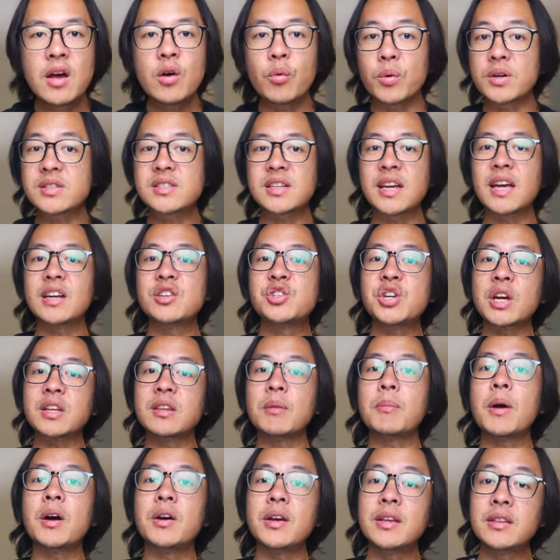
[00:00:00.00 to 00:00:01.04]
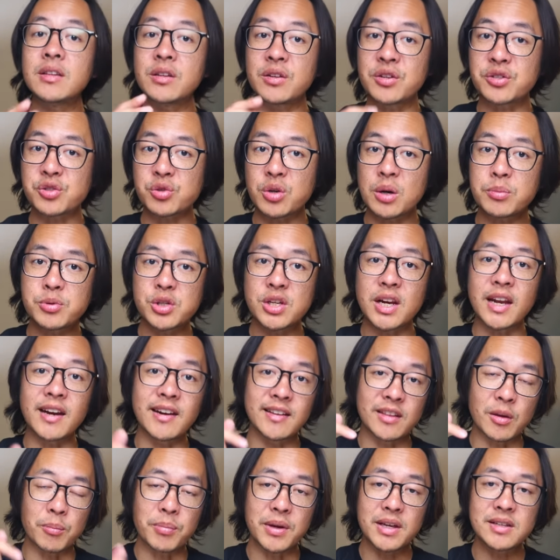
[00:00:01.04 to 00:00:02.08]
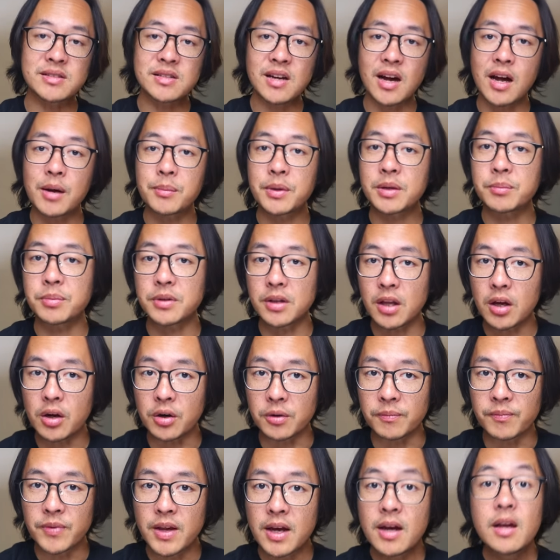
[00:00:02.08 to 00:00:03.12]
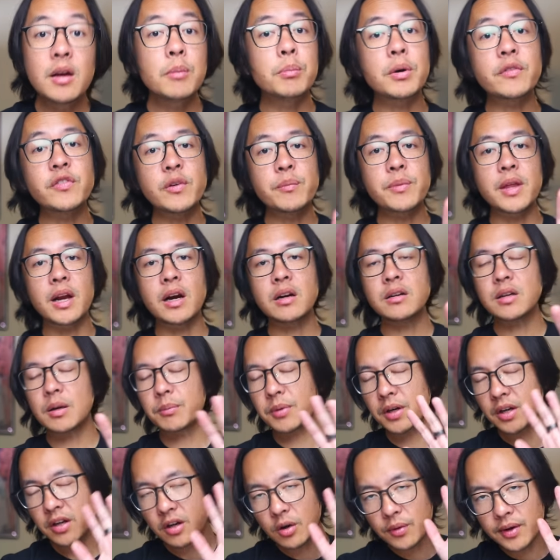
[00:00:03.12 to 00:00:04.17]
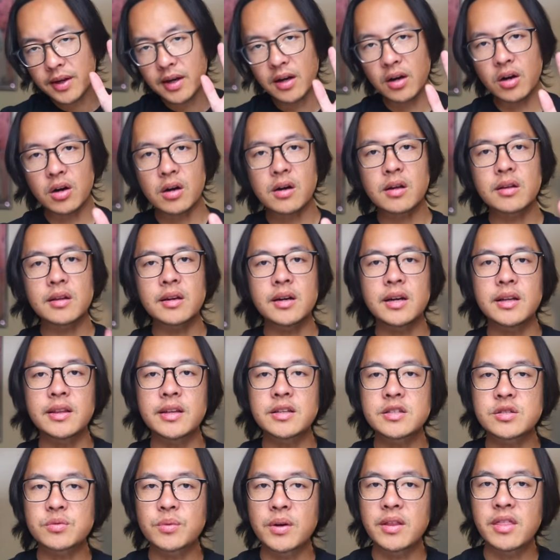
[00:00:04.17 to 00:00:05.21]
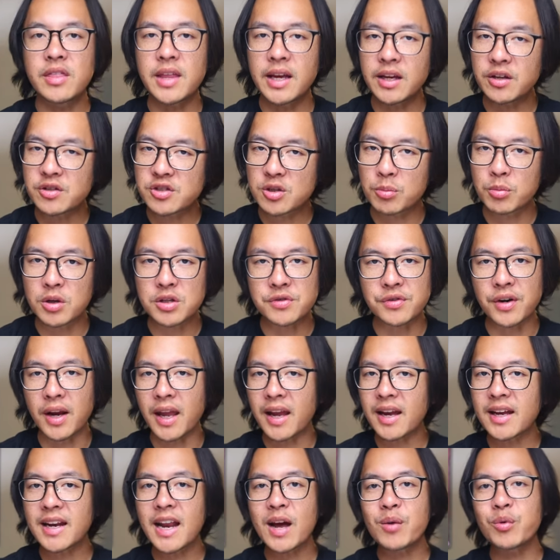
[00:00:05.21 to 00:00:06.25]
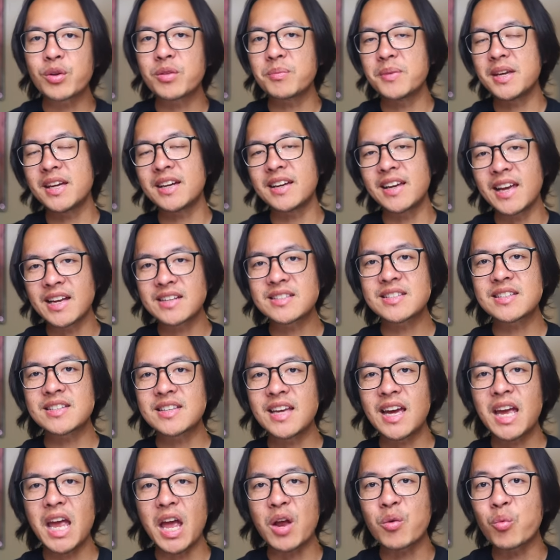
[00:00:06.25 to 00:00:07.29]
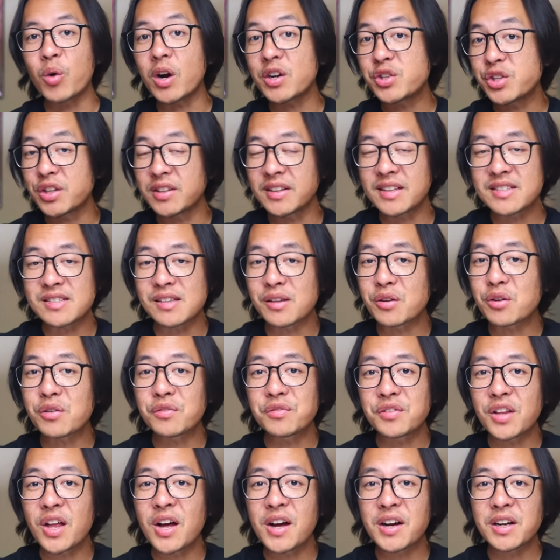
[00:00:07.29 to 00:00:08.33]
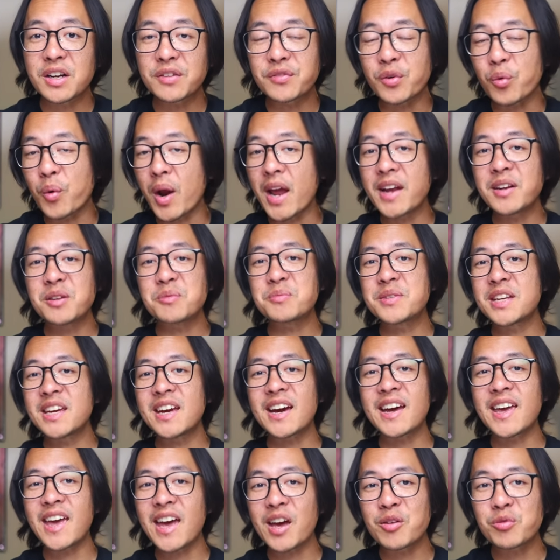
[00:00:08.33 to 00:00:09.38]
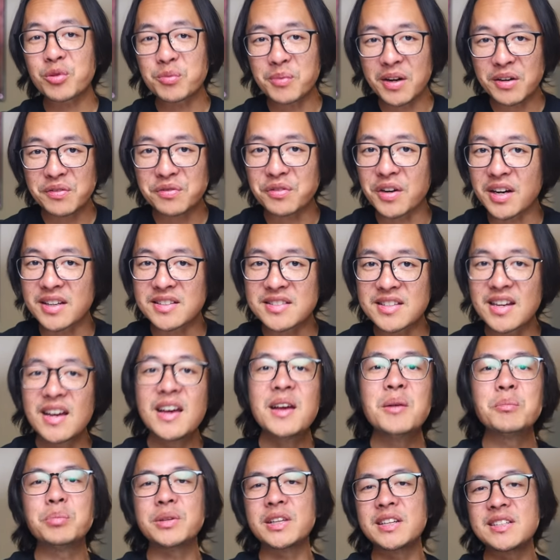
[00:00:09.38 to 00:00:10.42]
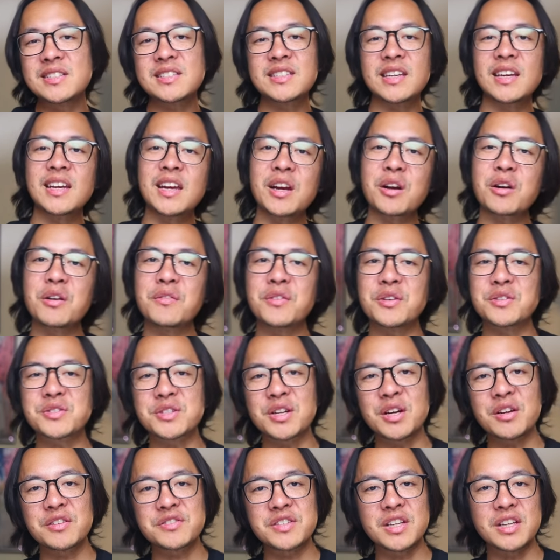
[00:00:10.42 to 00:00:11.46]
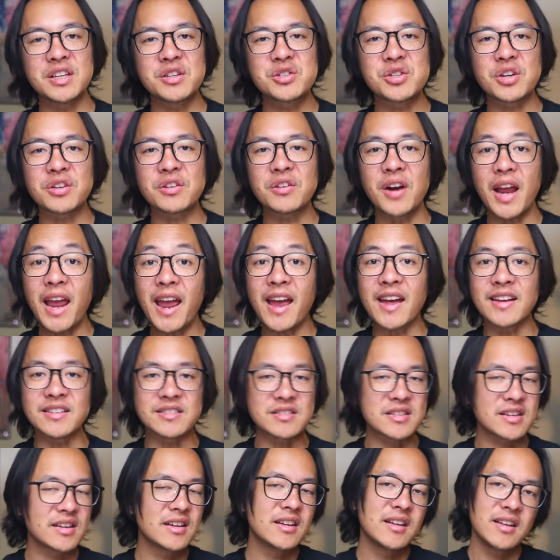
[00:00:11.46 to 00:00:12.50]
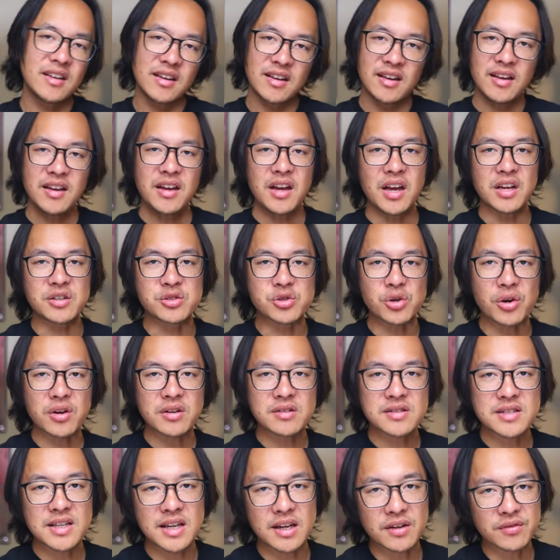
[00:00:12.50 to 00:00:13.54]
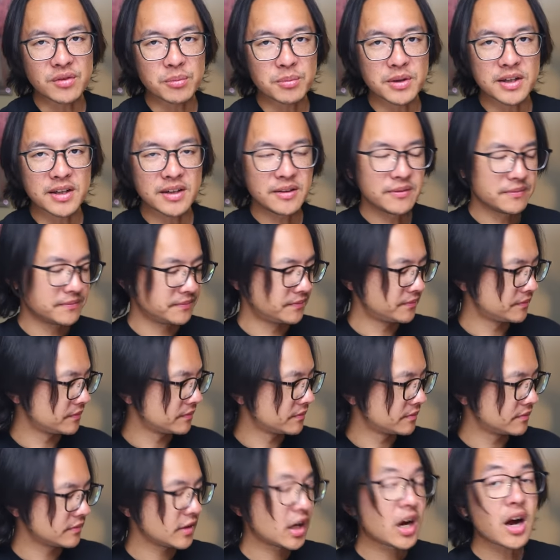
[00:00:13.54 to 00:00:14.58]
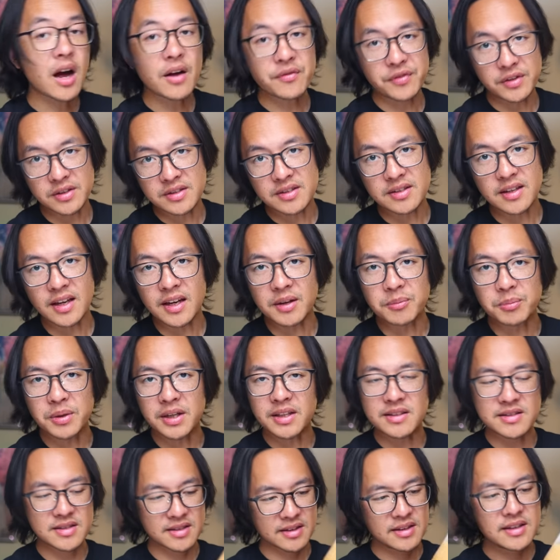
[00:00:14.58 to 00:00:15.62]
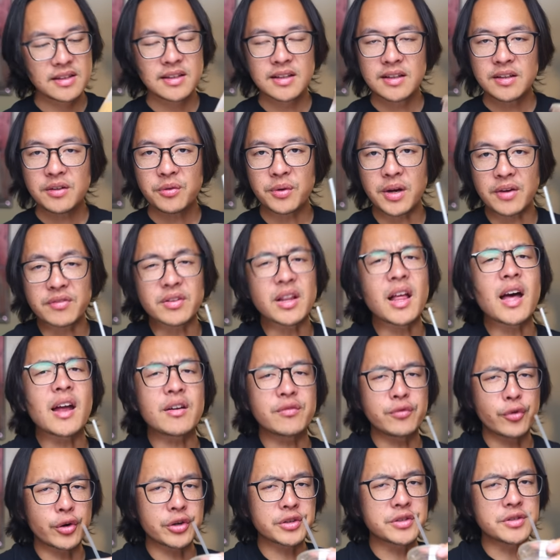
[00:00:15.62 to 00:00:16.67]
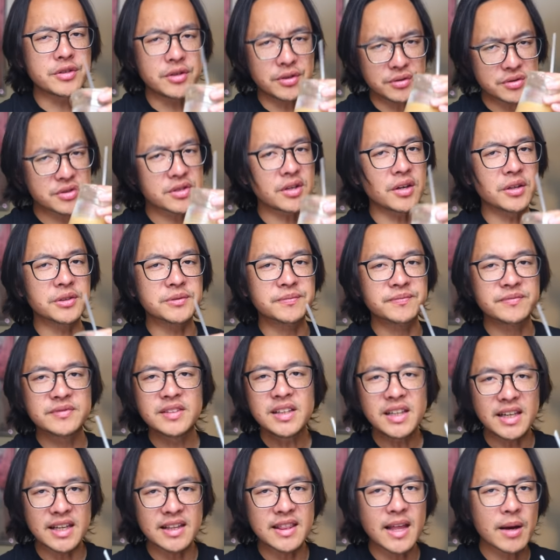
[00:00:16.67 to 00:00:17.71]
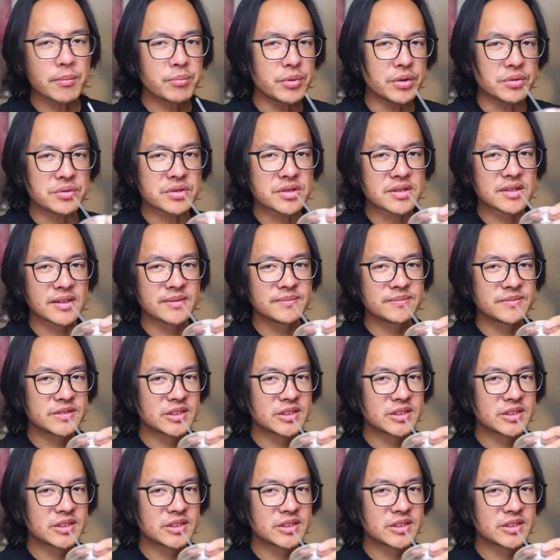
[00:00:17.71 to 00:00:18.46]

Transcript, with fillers: Once again, check them out in the description and in the pinned comment below. But from there, I'm going to go ahead and call it on this one. Thank you so much for hanging out with me again today and watching this little vlog of a random day I had with my friends. Please take care of yourselves and each other and enjoy your tea, everybody. Coffee today, but we have a lot of work to do, so need that boost.